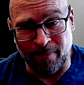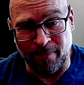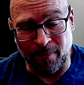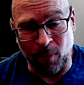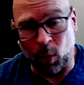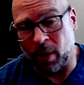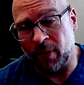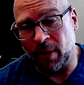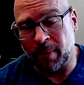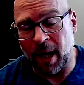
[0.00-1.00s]
More of
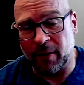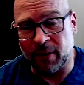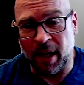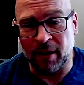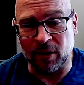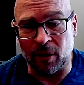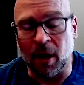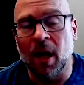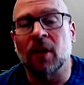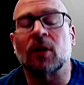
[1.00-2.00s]
them died of cancer.
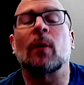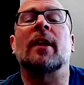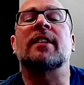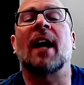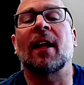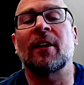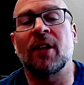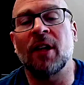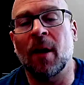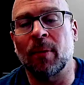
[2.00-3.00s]
So when they tallied
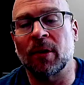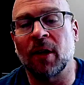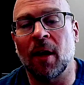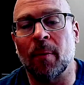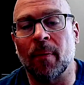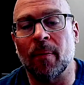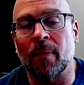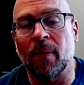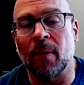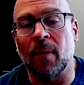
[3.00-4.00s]
the numbers up,
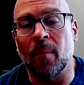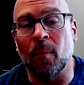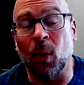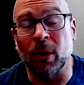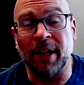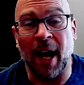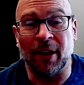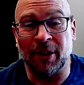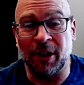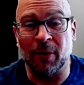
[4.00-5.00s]

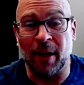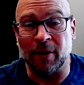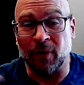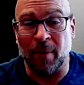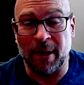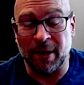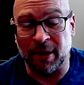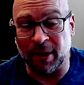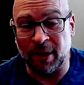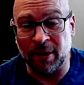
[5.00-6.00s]
mortality rates from these
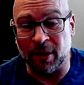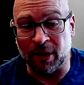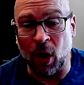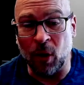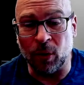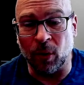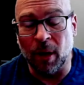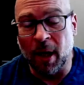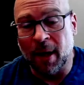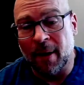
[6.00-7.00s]
diseases
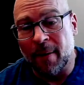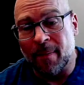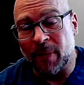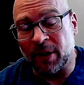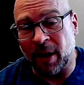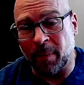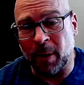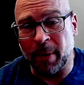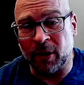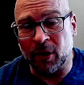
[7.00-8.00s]
total, the
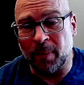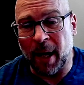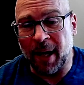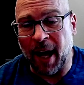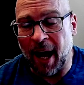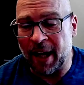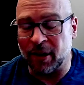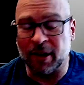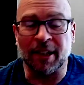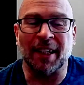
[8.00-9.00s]
supplement group had a higher,
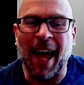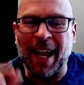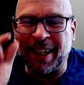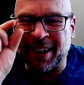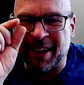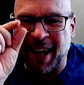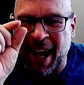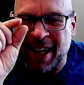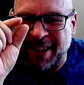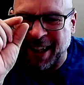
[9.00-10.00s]
slightly,
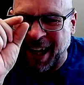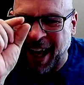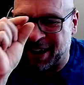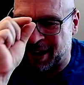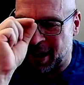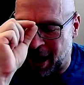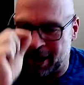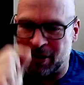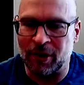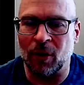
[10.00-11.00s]
slightly
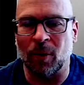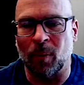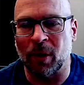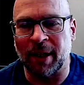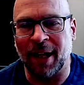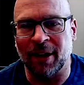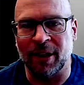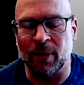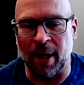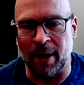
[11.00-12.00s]
higher total
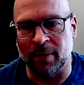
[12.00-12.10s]
mortality rate.